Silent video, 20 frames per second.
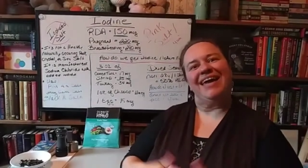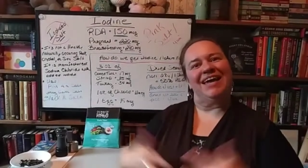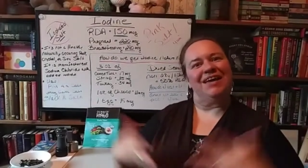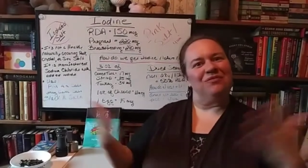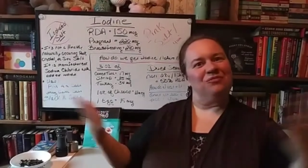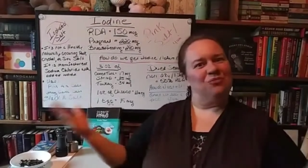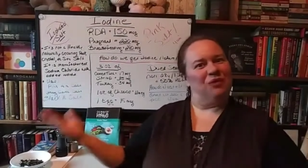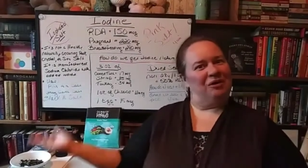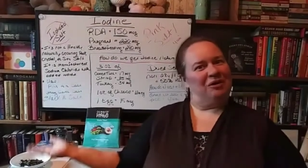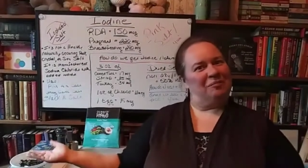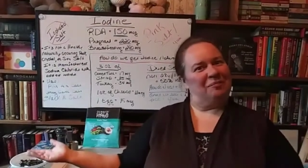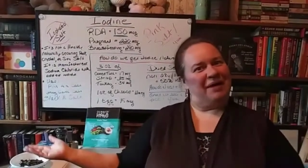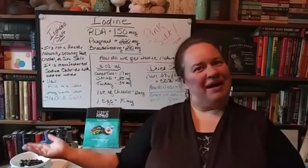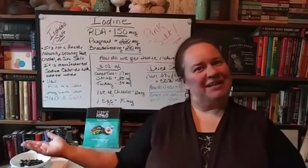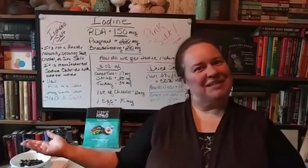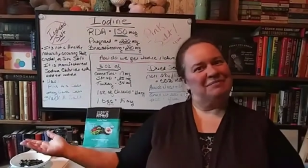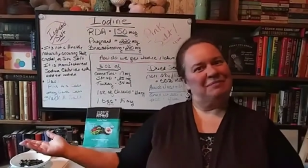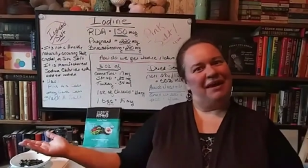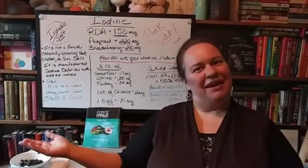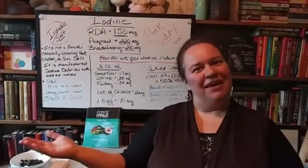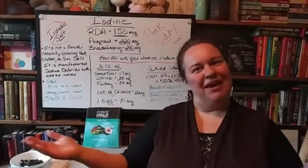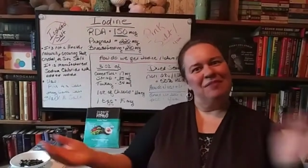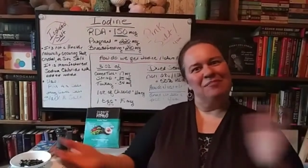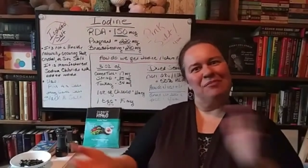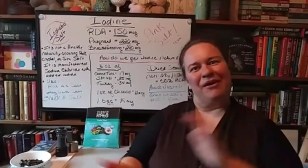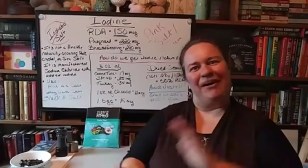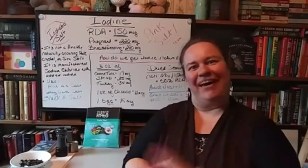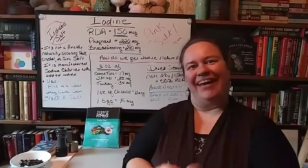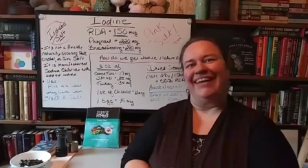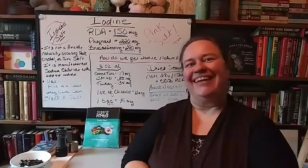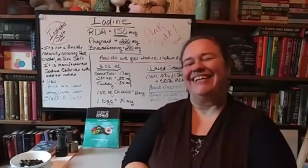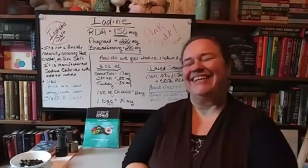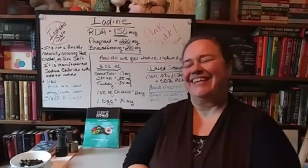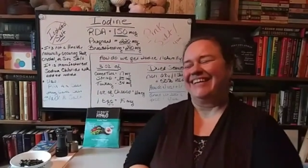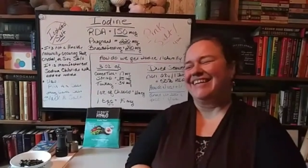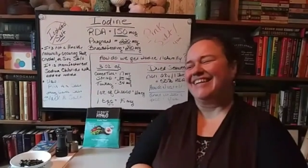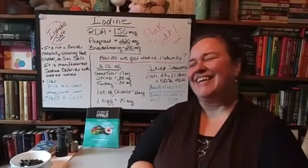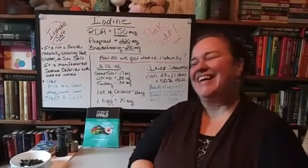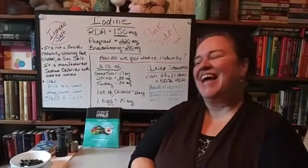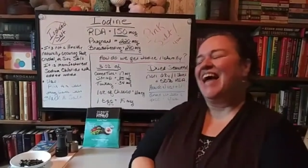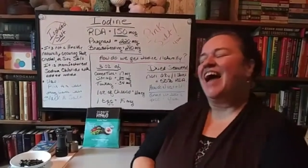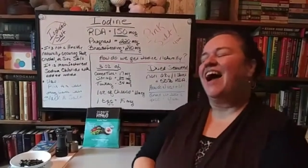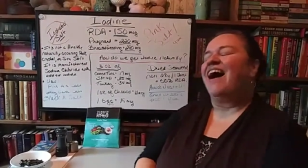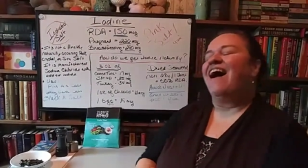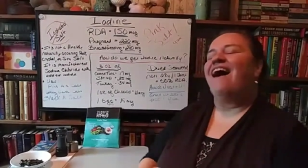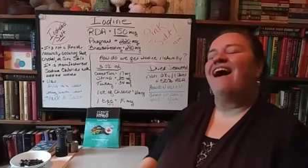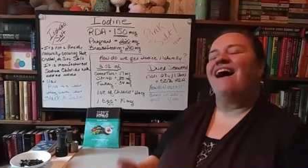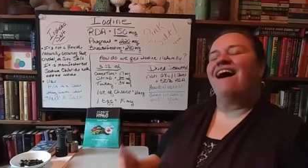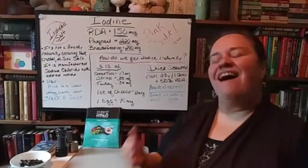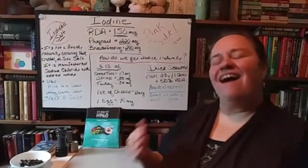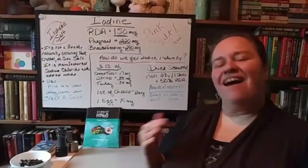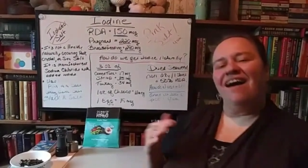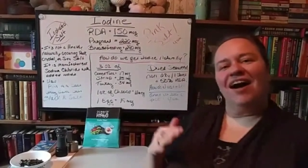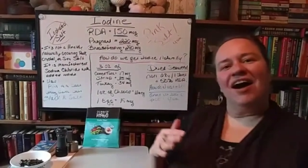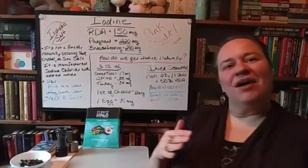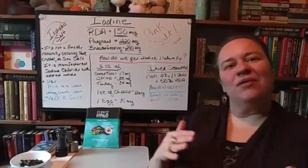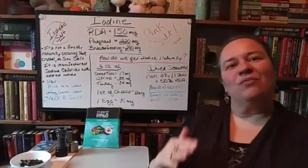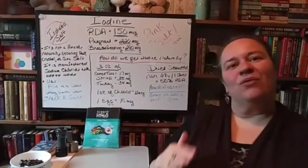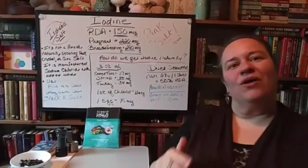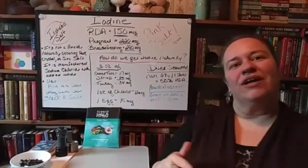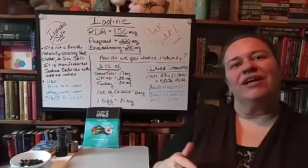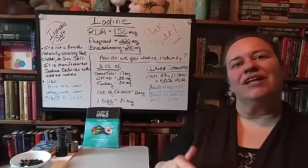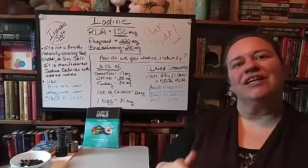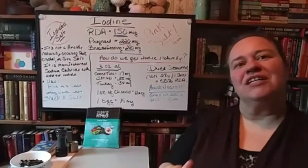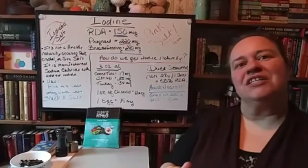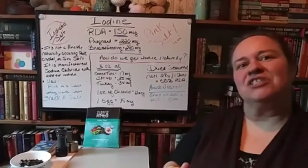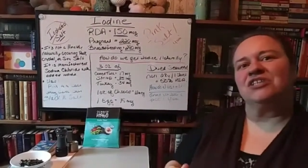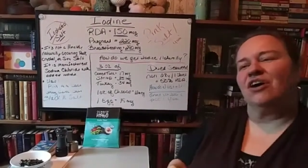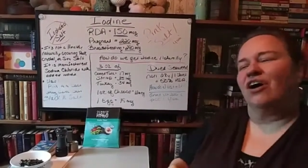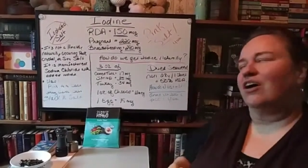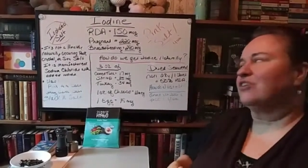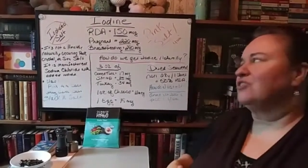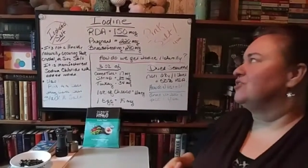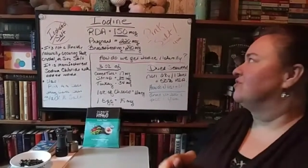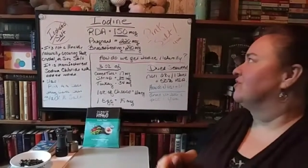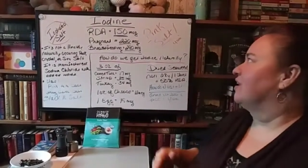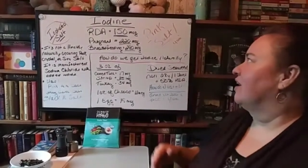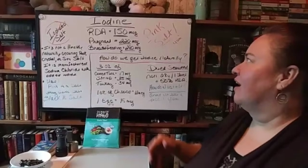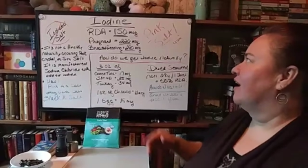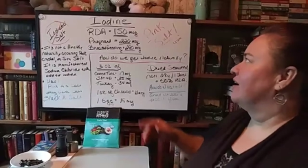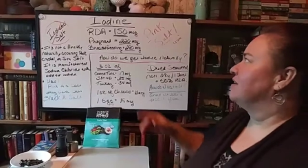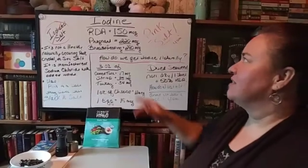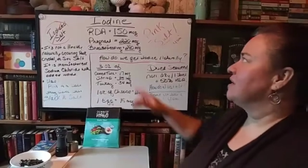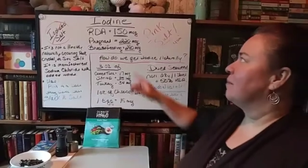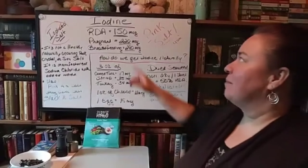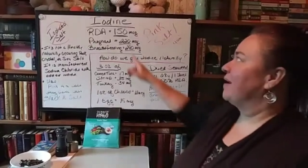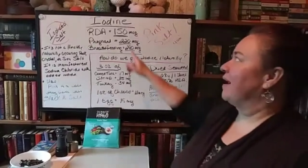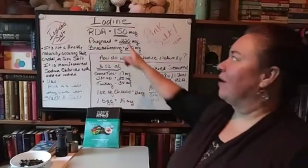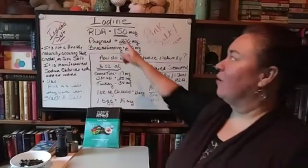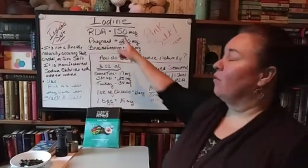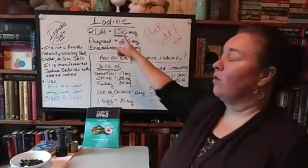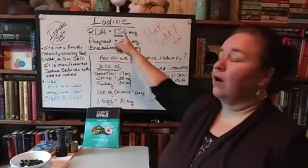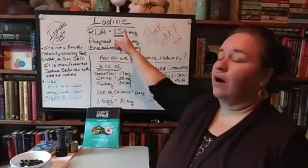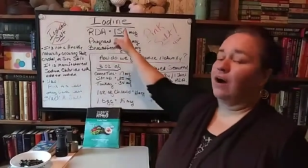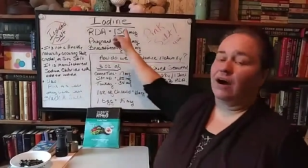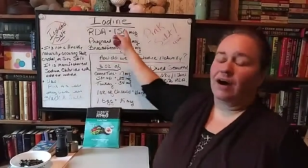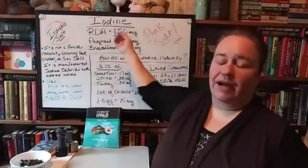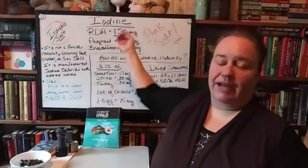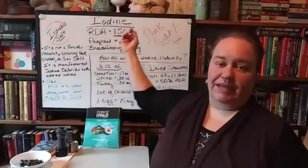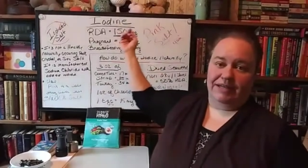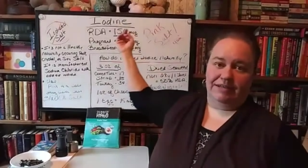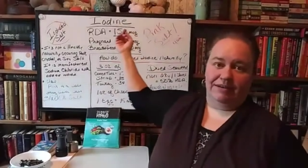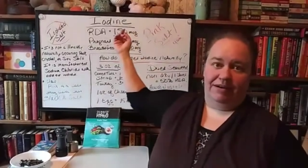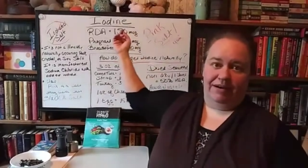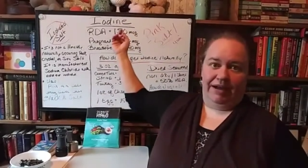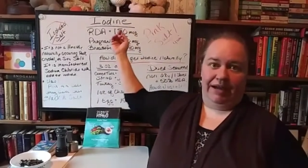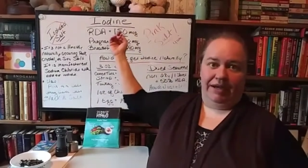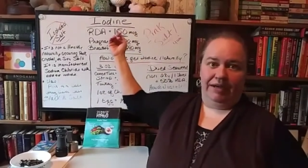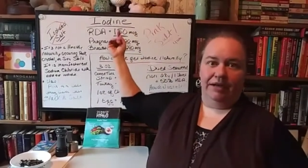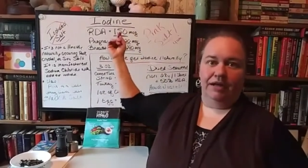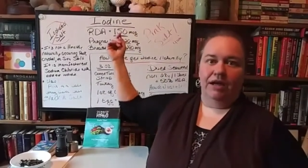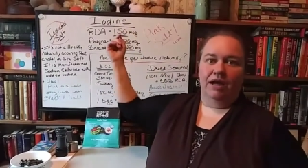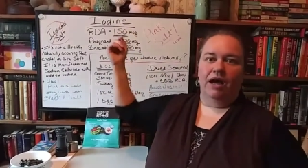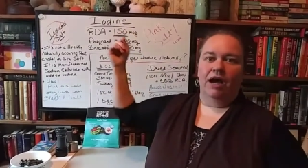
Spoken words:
and welcome back to my library. I wanted to talk to you guys about iodine.